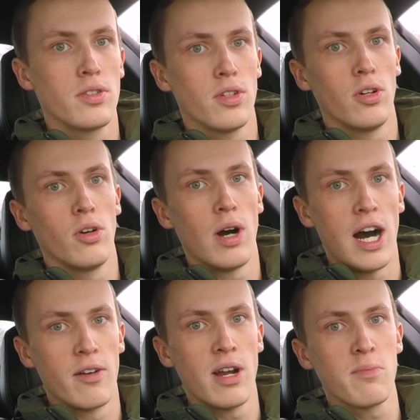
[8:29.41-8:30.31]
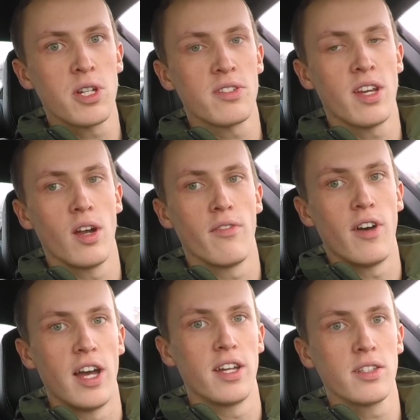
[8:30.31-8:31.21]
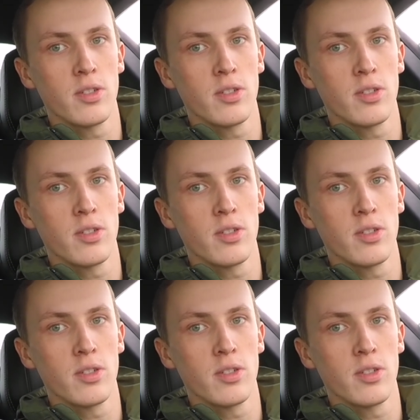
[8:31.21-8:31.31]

So on-ramps are terrifying,